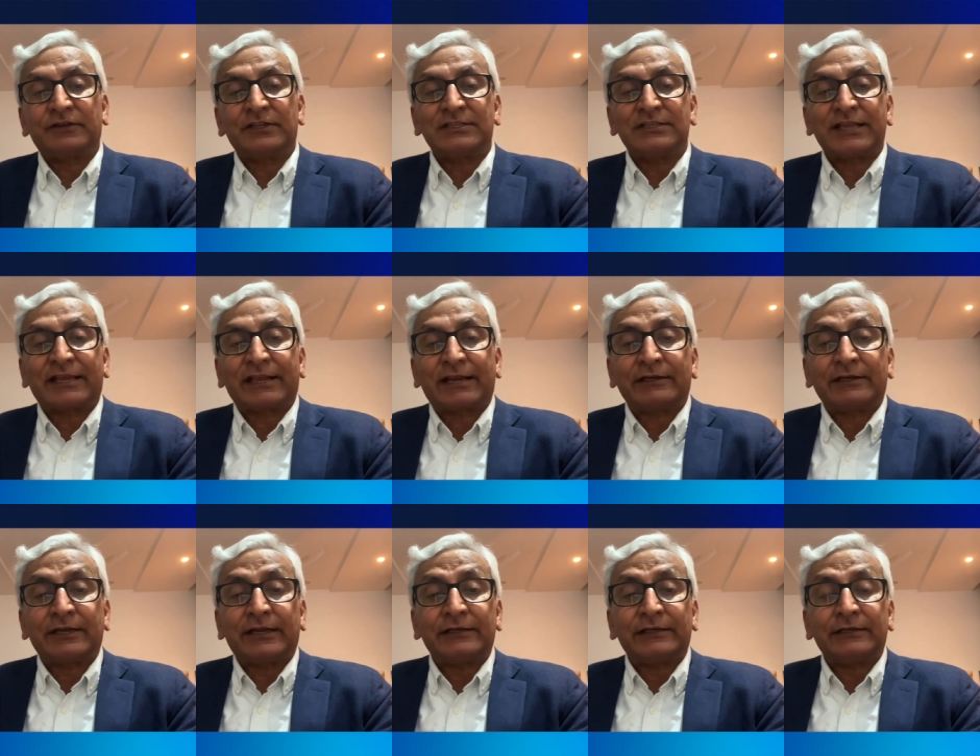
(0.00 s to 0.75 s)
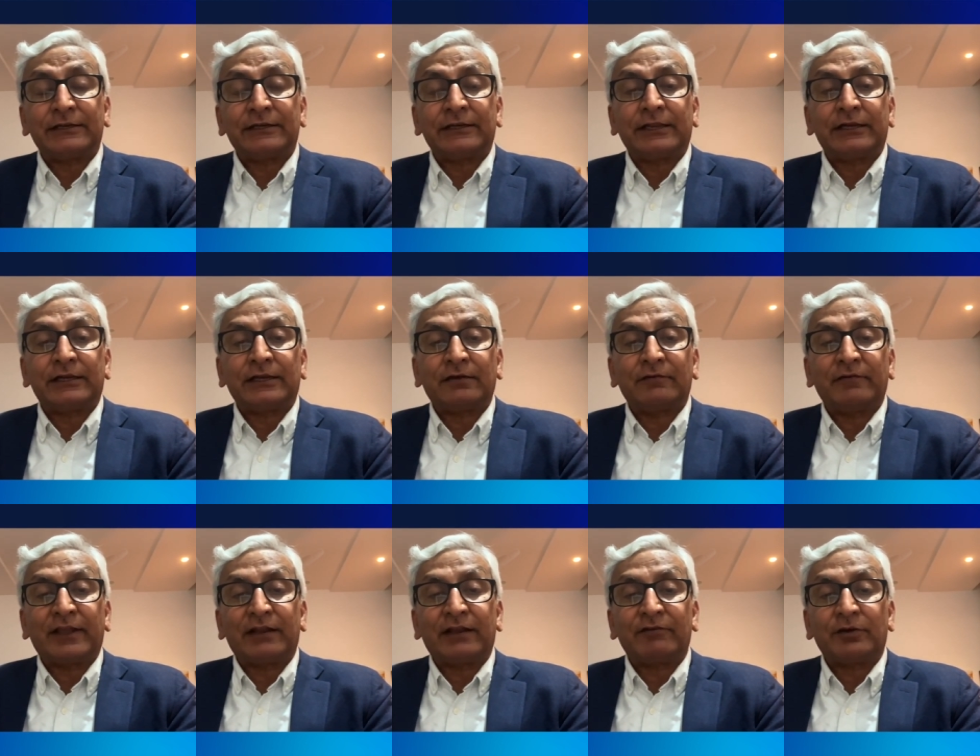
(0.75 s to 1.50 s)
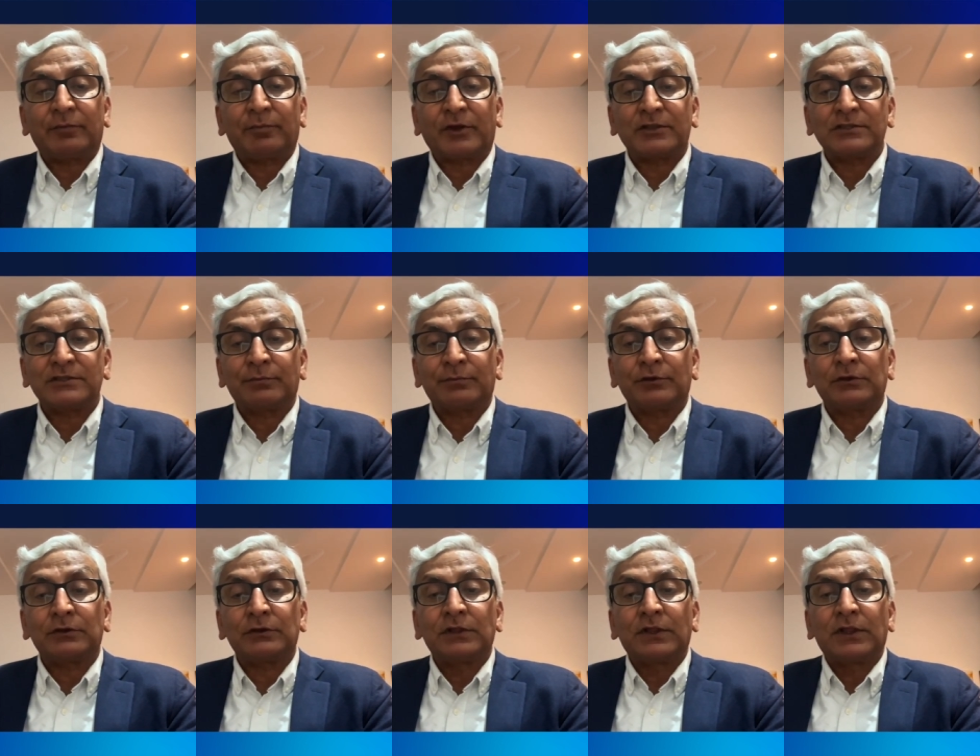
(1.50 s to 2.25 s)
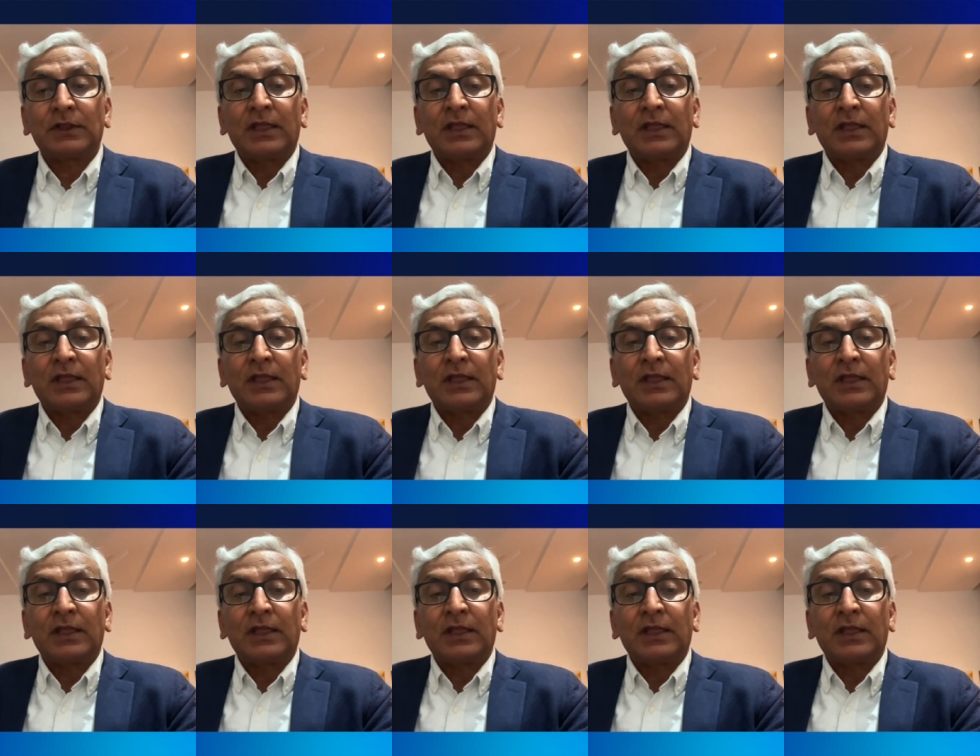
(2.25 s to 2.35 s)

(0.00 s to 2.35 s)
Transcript: disaggregated data wherever possible.